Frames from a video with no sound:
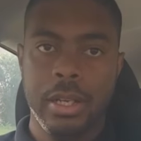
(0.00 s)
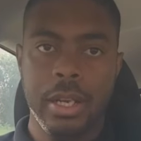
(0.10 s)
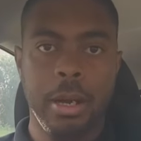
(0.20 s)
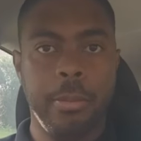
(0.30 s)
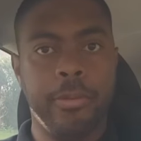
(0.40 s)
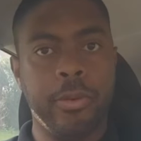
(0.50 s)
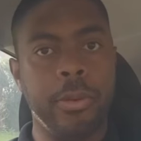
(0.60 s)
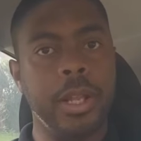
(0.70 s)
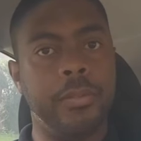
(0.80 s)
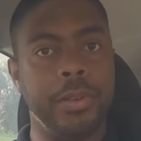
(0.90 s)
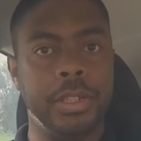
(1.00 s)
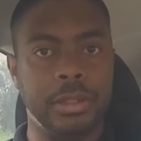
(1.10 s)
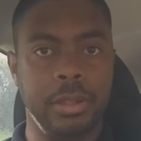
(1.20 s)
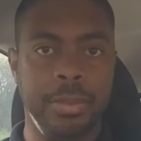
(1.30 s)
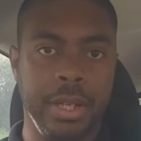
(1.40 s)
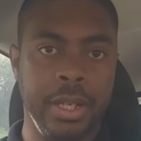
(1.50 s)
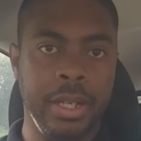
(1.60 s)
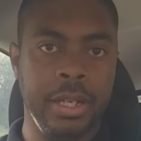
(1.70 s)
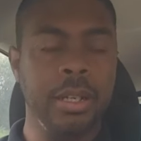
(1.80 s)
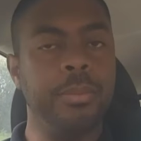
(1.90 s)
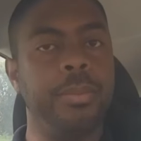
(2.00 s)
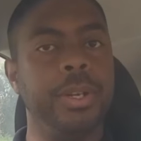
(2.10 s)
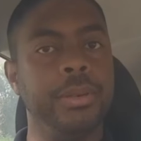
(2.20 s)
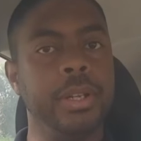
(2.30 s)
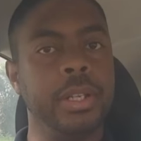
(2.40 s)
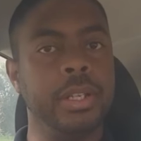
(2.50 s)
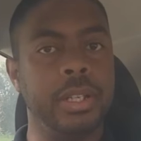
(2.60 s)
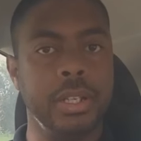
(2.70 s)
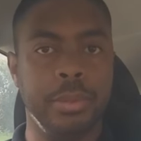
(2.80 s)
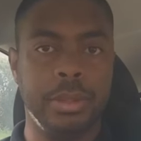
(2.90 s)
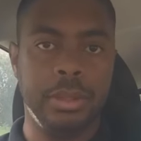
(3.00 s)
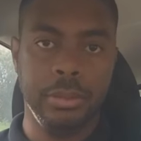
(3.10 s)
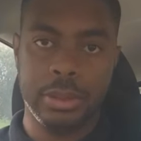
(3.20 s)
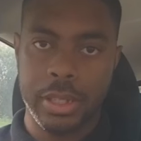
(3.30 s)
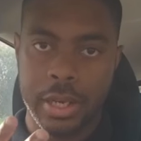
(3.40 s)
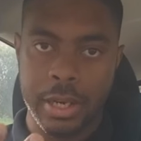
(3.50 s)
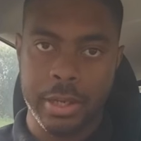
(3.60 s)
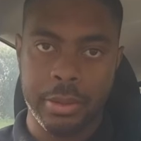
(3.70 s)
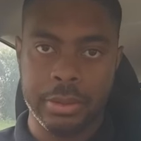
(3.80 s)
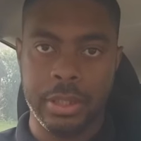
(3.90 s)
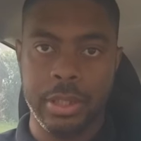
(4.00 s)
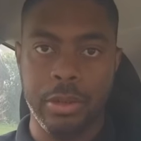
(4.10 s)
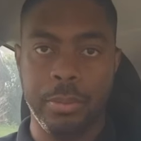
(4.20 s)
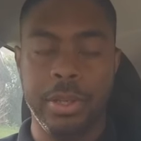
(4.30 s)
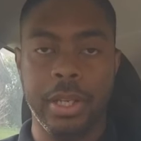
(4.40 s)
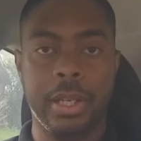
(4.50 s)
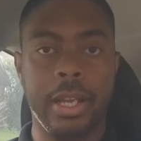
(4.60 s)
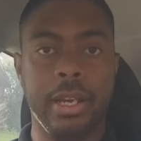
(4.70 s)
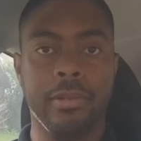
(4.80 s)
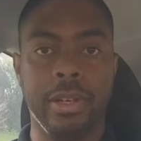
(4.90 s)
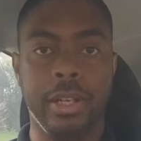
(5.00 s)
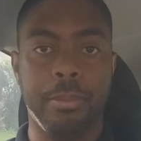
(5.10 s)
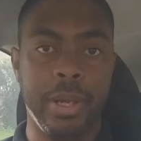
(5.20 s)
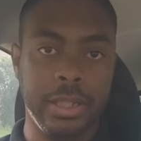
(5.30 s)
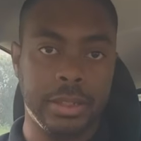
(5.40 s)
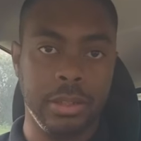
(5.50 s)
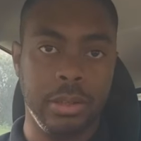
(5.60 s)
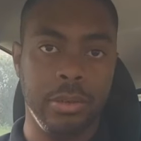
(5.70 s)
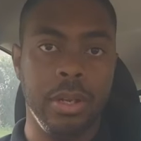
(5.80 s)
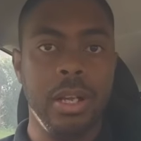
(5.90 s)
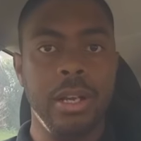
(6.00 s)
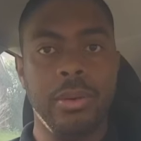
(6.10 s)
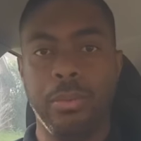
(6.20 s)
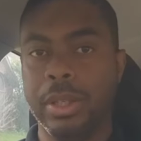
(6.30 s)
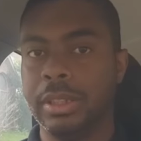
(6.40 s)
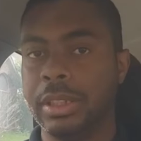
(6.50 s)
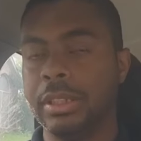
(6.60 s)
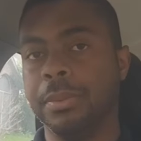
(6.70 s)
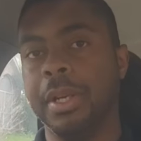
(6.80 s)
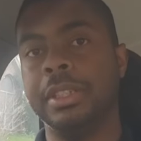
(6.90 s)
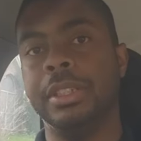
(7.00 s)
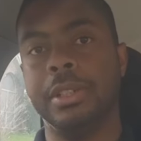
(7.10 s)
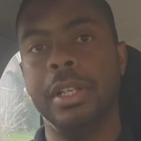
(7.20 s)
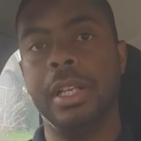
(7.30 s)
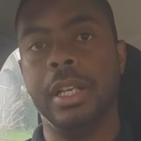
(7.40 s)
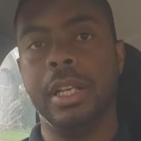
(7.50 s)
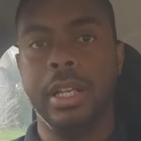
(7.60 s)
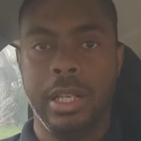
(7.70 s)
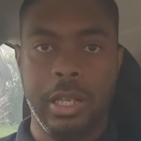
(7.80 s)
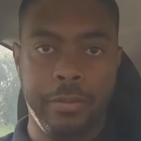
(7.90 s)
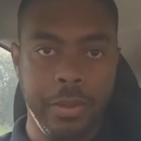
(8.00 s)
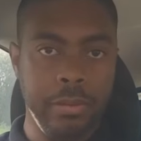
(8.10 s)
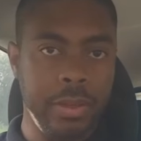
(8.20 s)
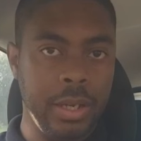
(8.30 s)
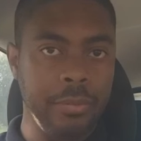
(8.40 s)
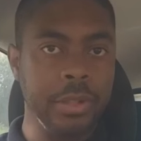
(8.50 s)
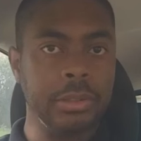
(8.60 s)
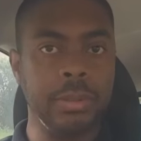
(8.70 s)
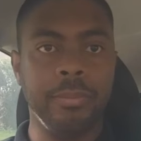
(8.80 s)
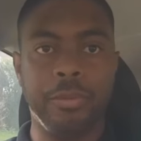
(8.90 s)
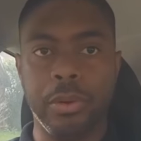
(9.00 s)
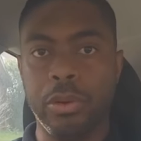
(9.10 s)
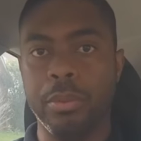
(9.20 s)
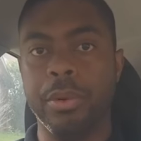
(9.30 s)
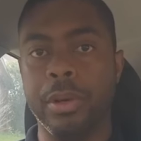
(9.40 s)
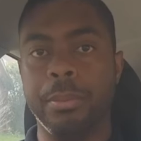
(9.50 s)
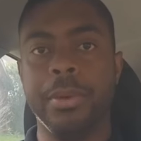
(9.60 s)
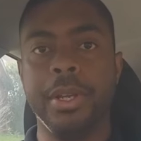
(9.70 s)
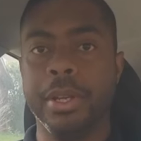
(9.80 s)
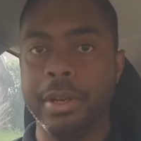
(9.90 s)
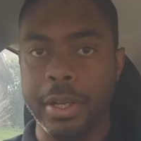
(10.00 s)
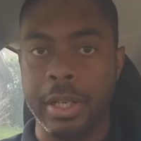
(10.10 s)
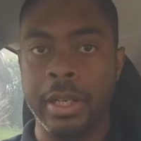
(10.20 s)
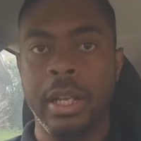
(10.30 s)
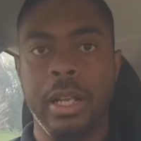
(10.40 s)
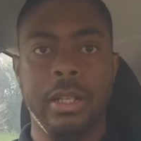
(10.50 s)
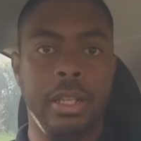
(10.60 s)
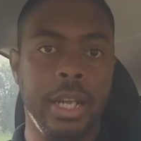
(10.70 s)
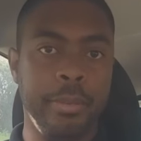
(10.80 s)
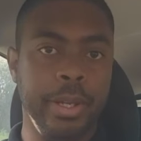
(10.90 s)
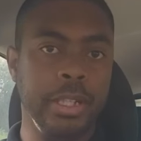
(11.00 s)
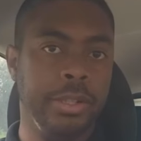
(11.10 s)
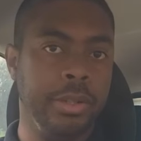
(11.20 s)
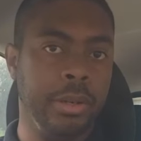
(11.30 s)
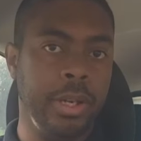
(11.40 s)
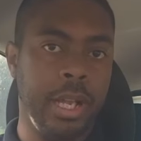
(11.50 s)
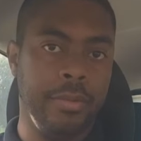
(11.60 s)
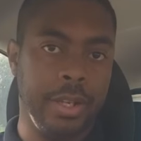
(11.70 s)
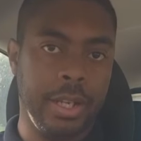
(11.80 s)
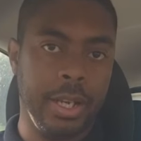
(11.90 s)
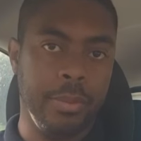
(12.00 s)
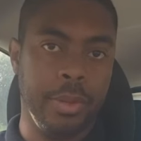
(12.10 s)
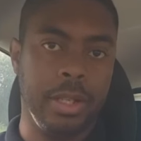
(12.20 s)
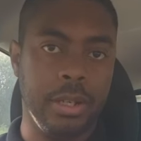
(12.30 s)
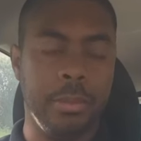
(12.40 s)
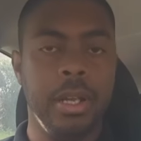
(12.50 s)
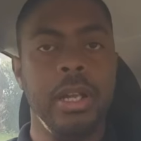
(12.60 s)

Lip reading: Now, before we officially begin, we do need to deal with two scenarios that you'll be encountering based on what situation you're in. If you've never driven for Uber, period, then that means you don't have an account with them.